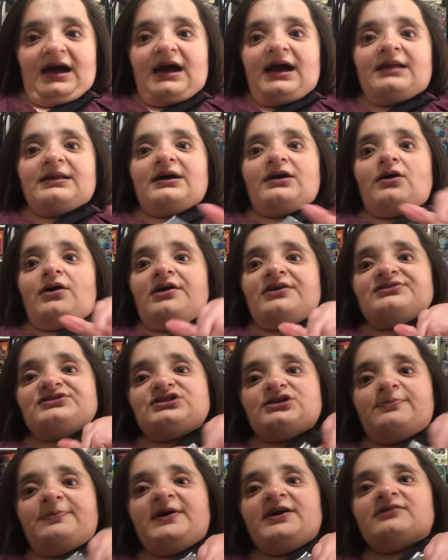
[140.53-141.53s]
And I
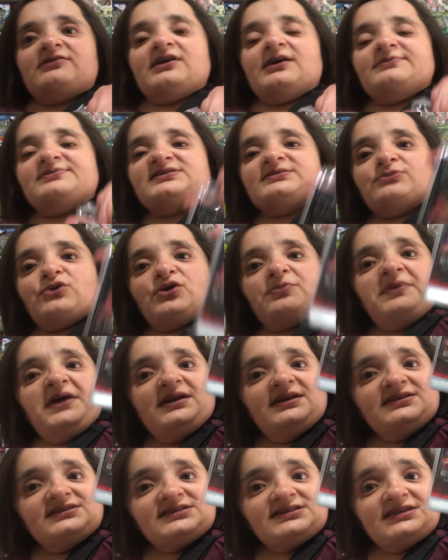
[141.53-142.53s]
also picked up some more
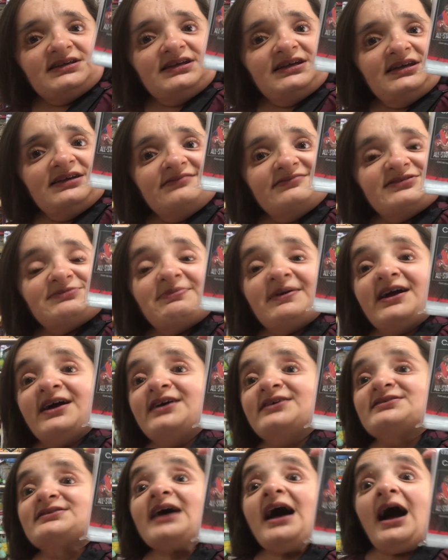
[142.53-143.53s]
penny sleeves
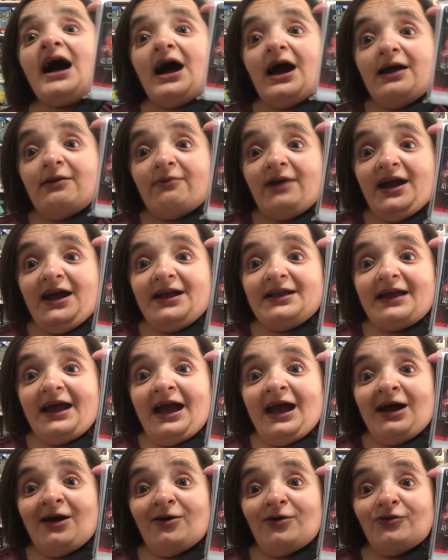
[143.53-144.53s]
because I ran
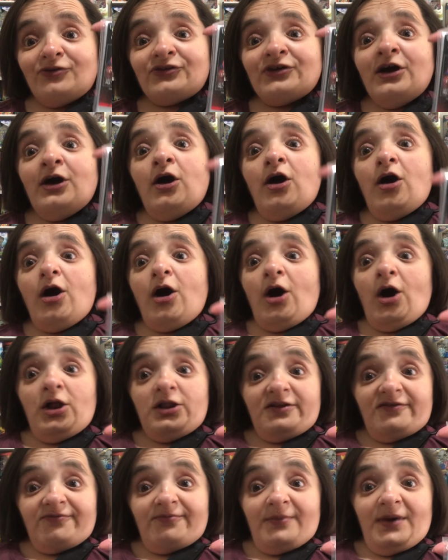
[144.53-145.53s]
out.
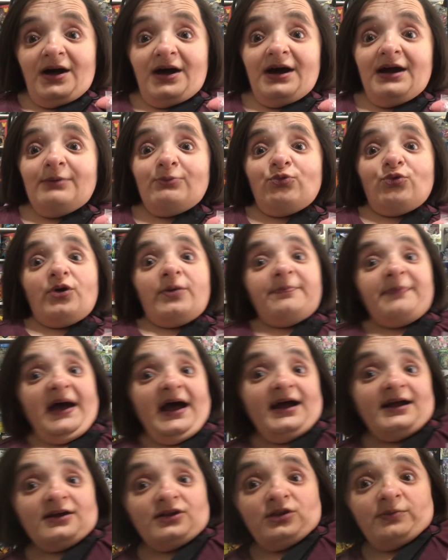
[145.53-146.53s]
All of mine were
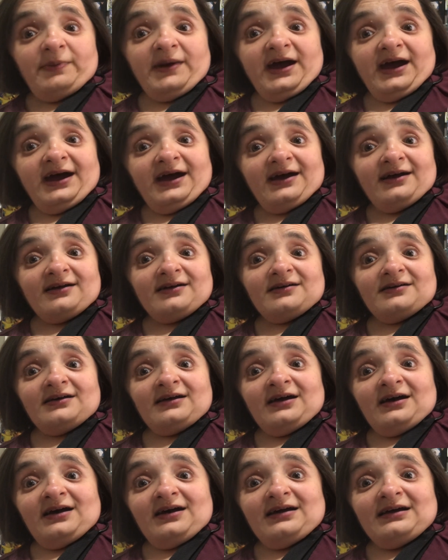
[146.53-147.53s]
back in the back
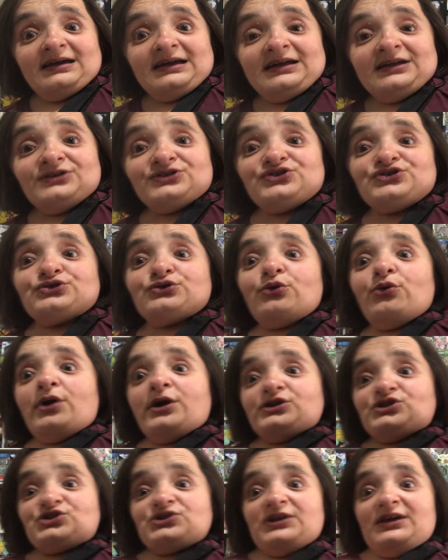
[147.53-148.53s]
in
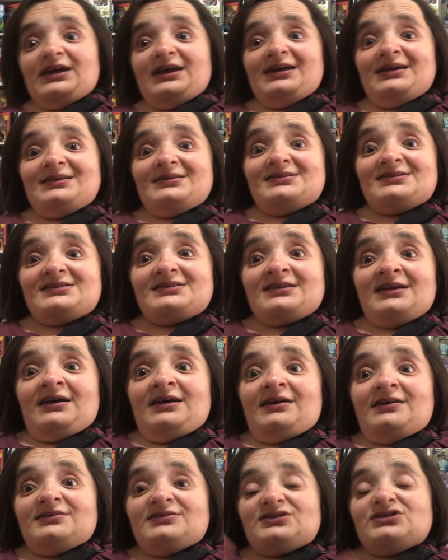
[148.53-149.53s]
storage tins.
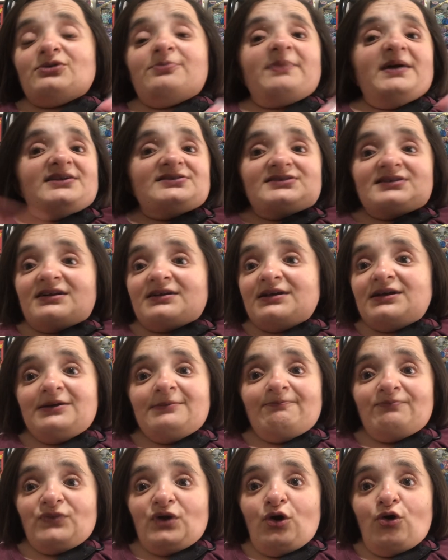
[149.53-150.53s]
So
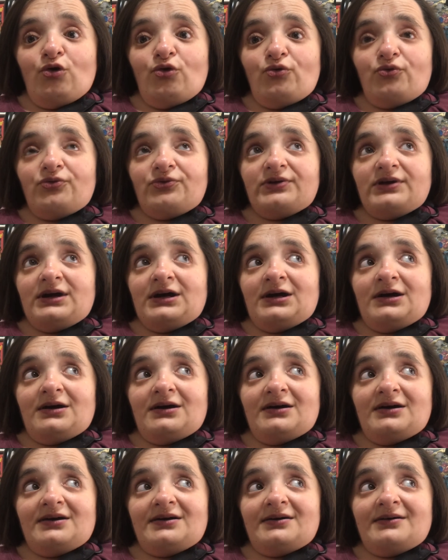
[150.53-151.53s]
basically old
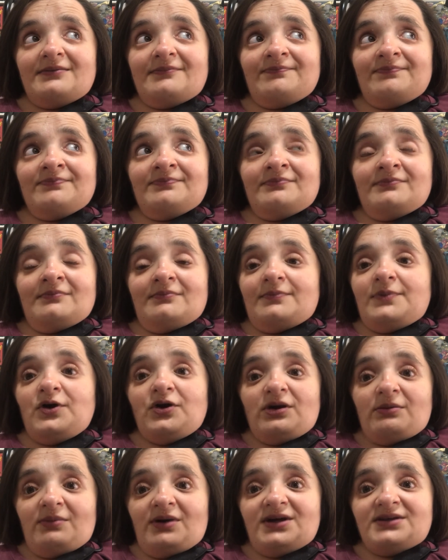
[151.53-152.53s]

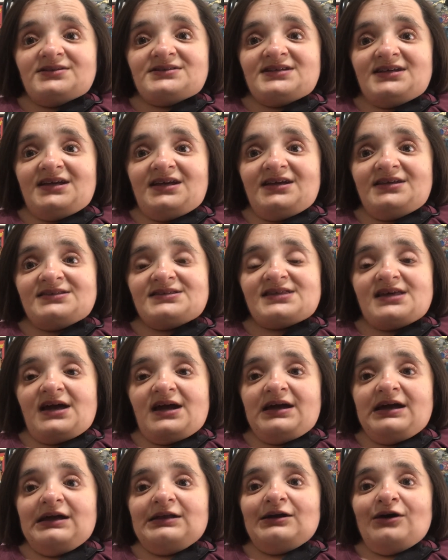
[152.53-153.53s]
Pokemon tins that
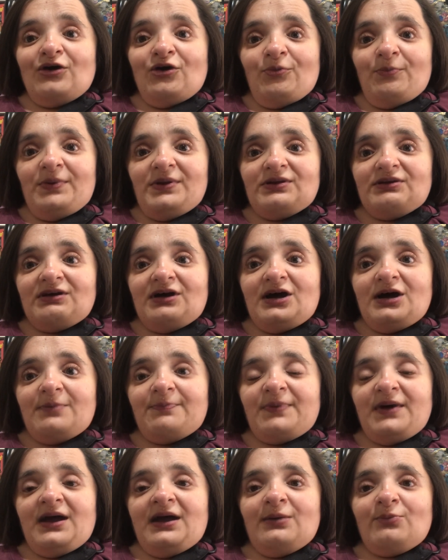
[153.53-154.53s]
I had opened
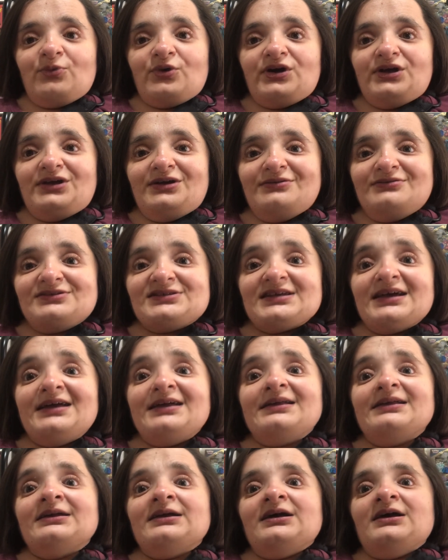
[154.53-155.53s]
up and were
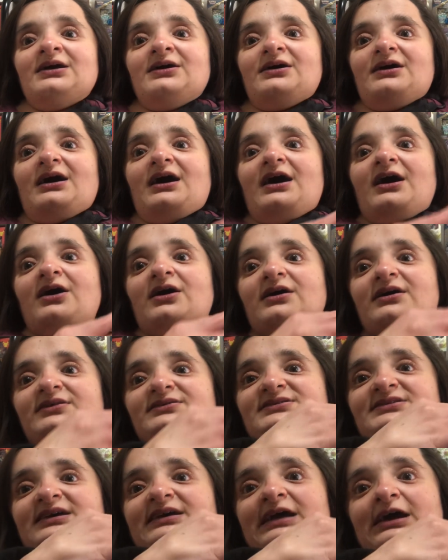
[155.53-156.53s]
using
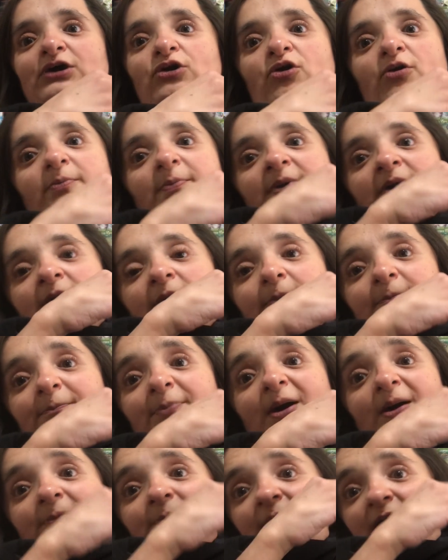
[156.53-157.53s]
to help
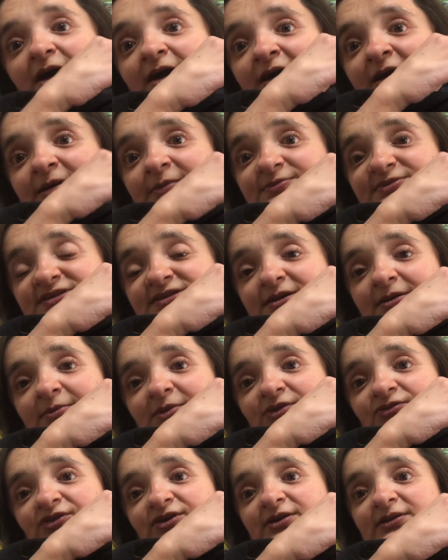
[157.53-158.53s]
bump up
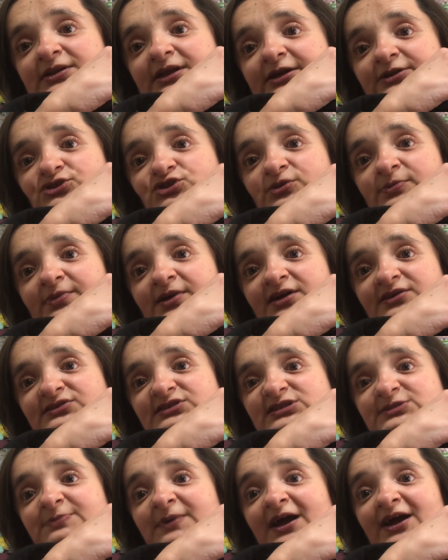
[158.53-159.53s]
some of the collection
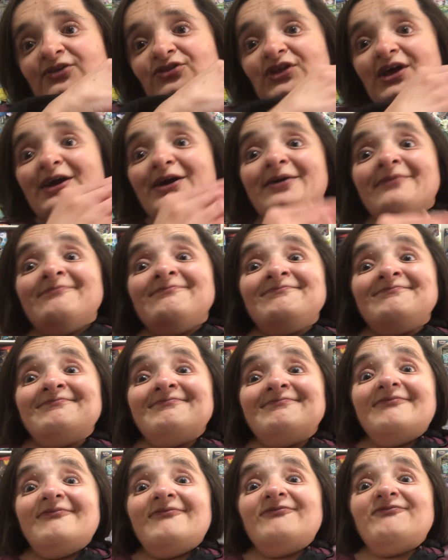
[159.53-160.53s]
boxes back there.
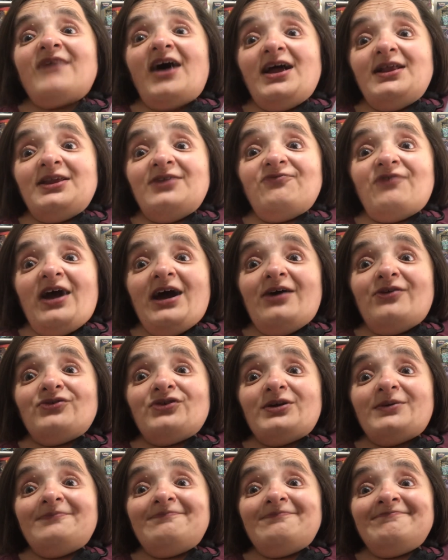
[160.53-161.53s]
Finally found
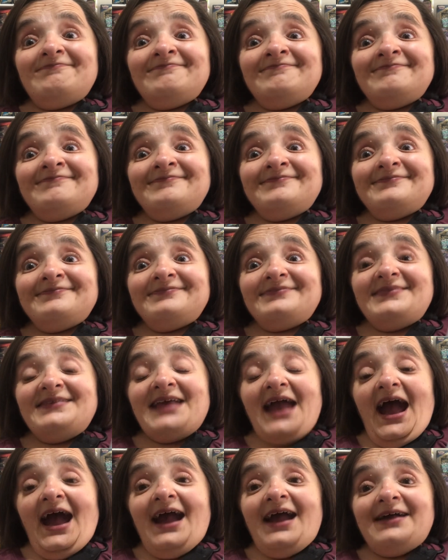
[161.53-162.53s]
them.
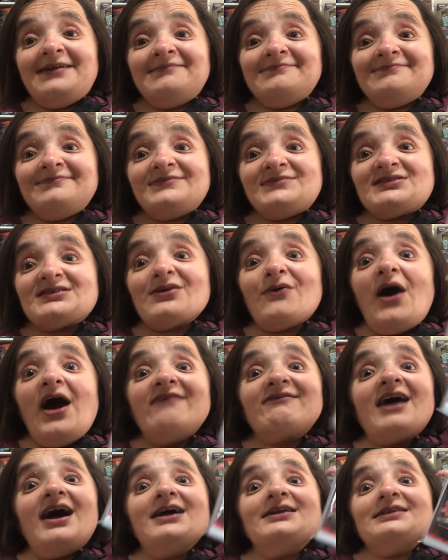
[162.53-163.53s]
Yay! So
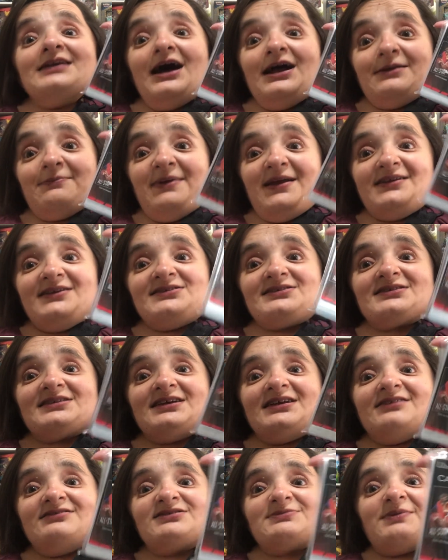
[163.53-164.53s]
I've got a lot of penny
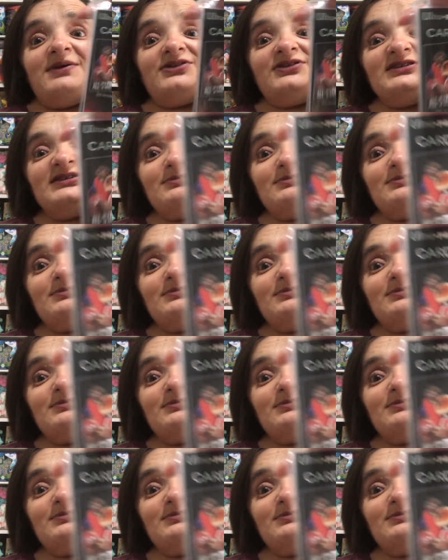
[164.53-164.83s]
sleeves, but this